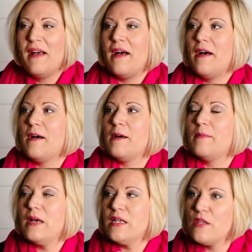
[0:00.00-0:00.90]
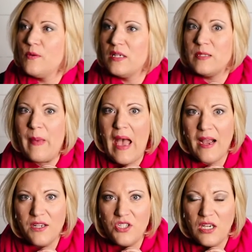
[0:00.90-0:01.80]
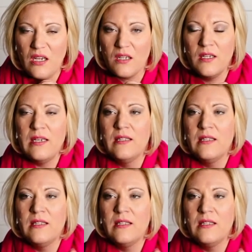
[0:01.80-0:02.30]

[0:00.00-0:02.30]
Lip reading: Another one is packaging.